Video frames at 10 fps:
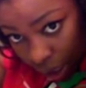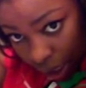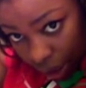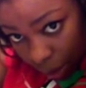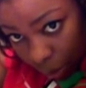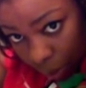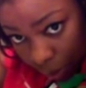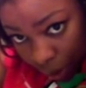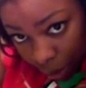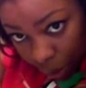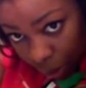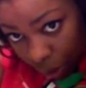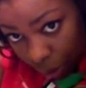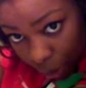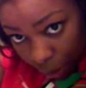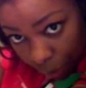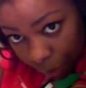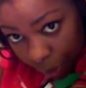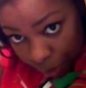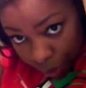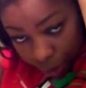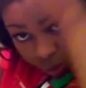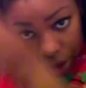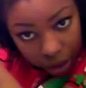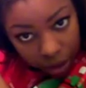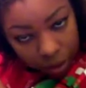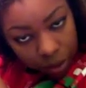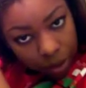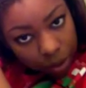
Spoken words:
as I'm going around, I'm going to go around really, really, really close